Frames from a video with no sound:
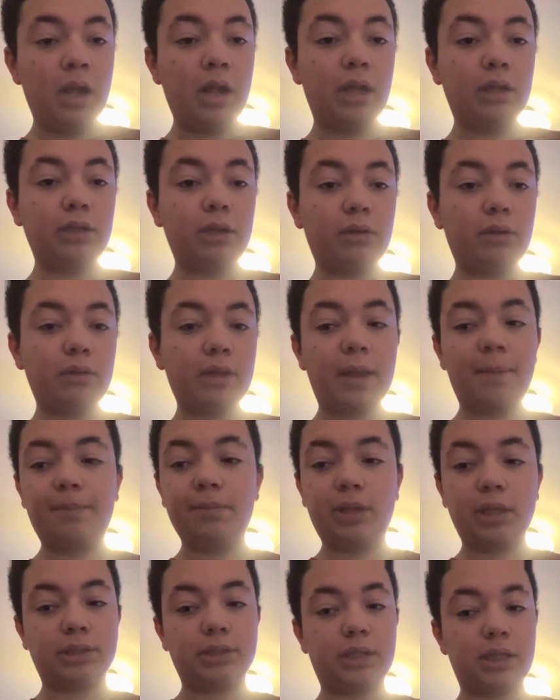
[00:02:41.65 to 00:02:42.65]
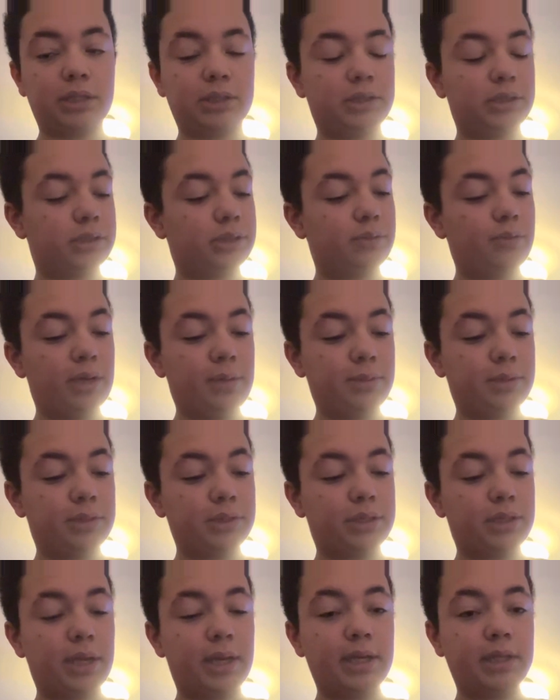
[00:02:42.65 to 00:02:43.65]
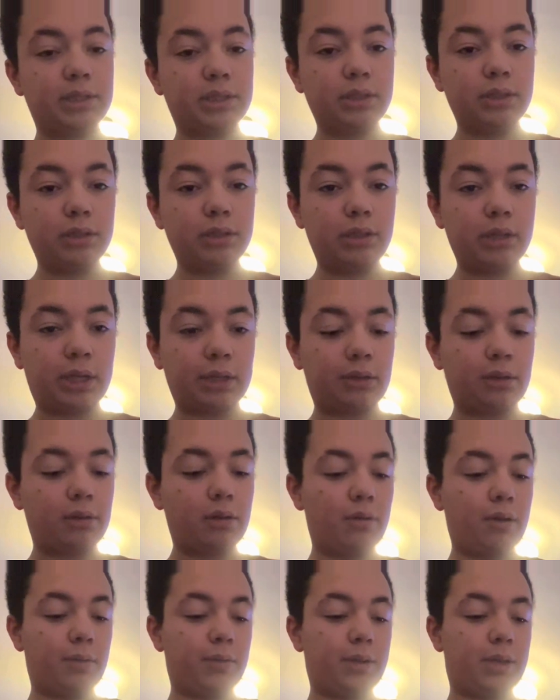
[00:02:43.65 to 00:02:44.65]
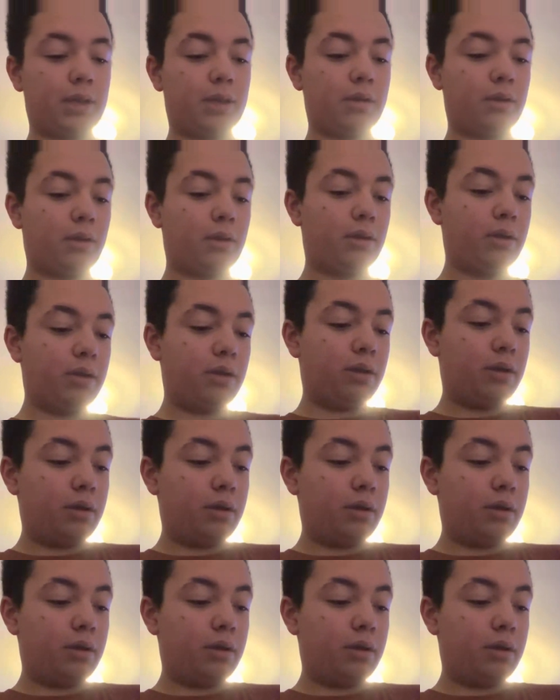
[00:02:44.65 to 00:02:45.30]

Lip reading: A little lip, doesn't touch the screen, which is nice. Look at the logo here.